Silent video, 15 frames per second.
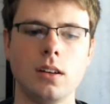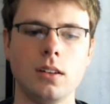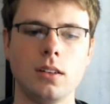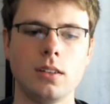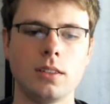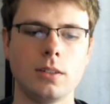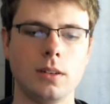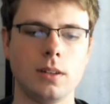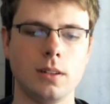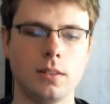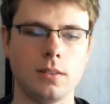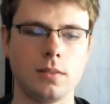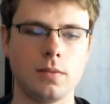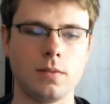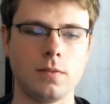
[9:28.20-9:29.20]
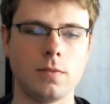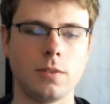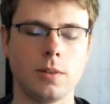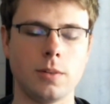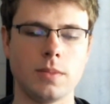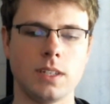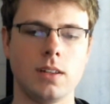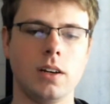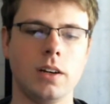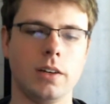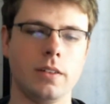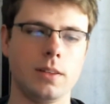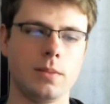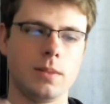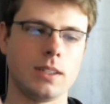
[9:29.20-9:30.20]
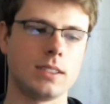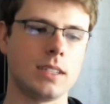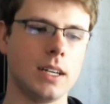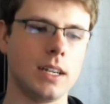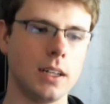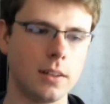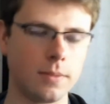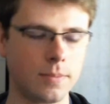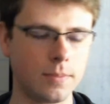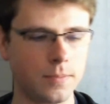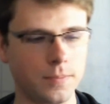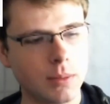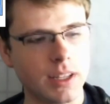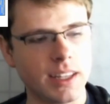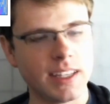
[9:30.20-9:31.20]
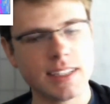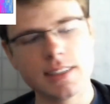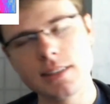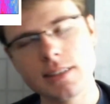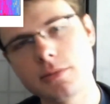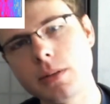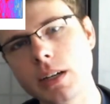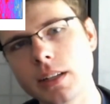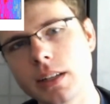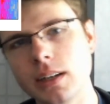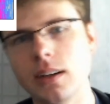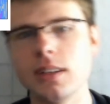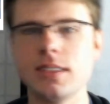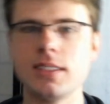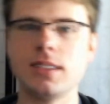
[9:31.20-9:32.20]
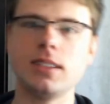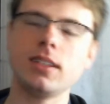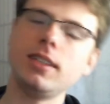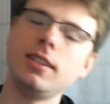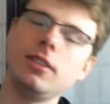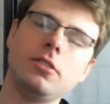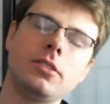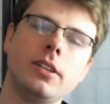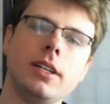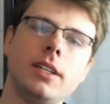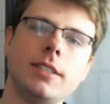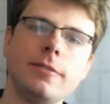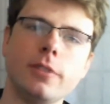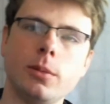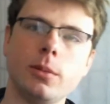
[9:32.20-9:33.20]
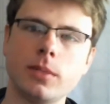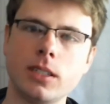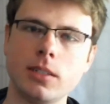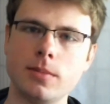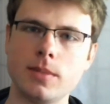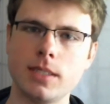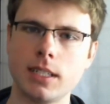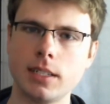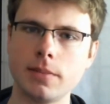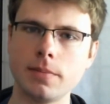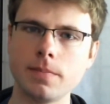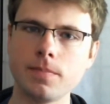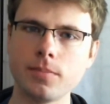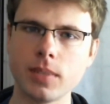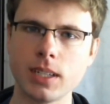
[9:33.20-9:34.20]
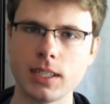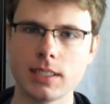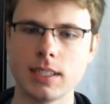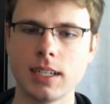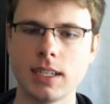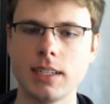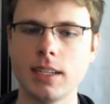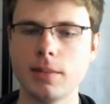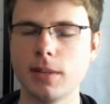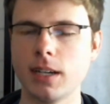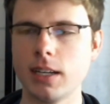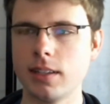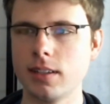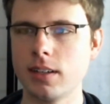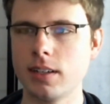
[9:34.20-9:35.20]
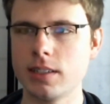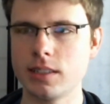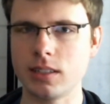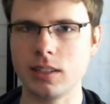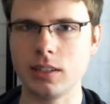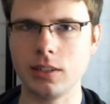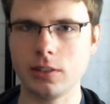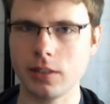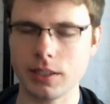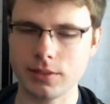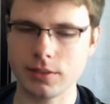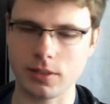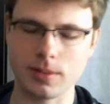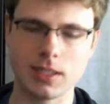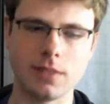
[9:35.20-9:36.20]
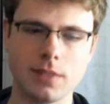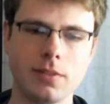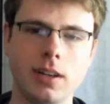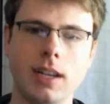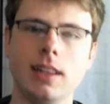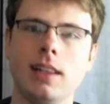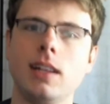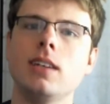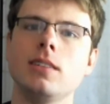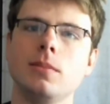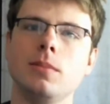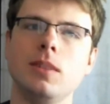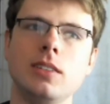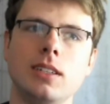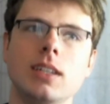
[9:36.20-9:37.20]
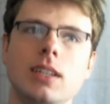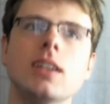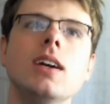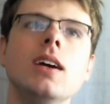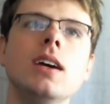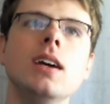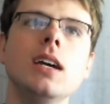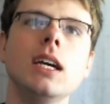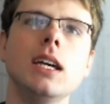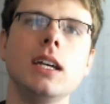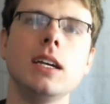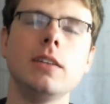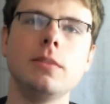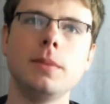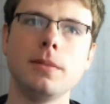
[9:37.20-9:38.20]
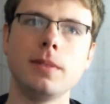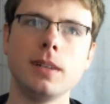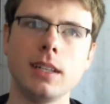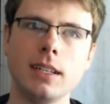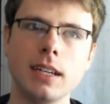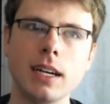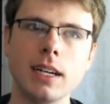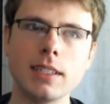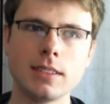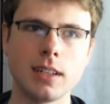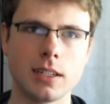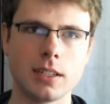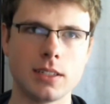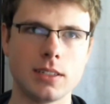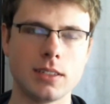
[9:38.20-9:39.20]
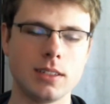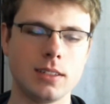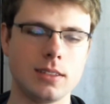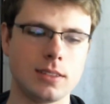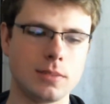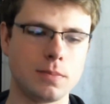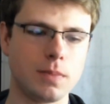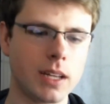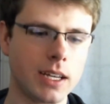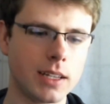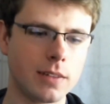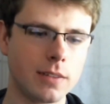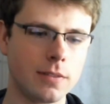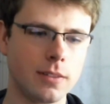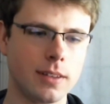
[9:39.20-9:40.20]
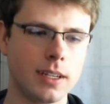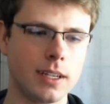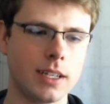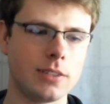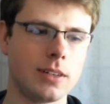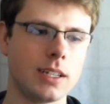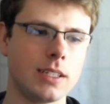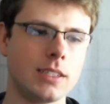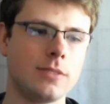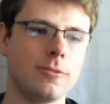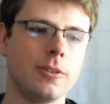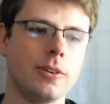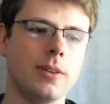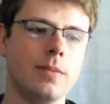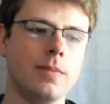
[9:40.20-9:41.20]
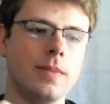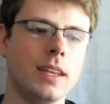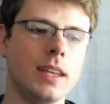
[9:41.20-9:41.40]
so it forms a logarithmic scale. But this is where the constant Q transform comes in. Because the idea behind the constant Q transform is that for analyzing music, it would be really nice not just to display the Fourier transform